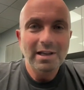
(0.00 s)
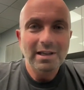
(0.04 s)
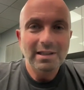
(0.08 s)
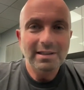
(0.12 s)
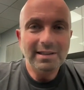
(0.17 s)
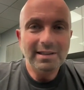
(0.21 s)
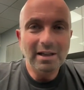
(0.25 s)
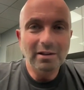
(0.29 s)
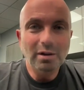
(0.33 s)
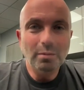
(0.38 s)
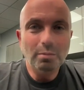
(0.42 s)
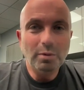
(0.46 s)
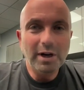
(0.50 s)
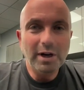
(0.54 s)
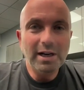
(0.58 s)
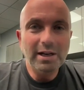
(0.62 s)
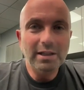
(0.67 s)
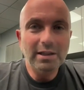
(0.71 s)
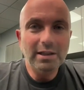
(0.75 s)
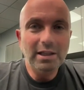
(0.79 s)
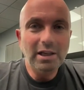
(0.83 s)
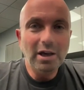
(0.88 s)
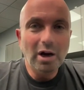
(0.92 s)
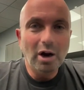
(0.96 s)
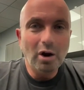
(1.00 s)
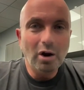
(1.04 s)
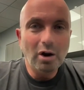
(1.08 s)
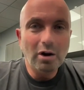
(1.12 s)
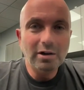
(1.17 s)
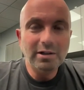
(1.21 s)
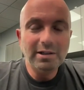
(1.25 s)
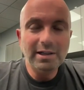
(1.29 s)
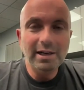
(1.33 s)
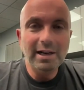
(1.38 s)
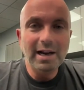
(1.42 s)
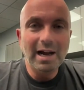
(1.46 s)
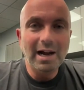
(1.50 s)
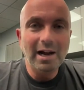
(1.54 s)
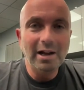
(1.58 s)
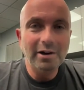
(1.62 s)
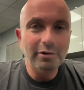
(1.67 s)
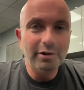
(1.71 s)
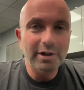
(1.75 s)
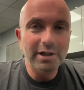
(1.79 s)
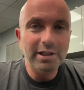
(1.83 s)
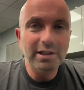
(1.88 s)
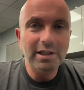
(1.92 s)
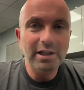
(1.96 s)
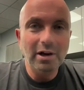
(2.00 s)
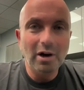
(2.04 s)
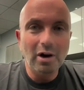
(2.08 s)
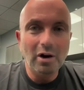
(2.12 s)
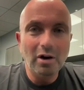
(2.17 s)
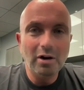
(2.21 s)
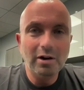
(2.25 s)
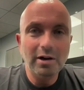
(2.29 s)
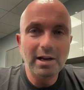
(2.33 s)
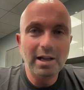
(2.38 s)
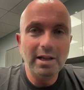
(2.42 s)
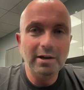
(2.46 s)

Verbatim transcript: celebrating the art and honoring the art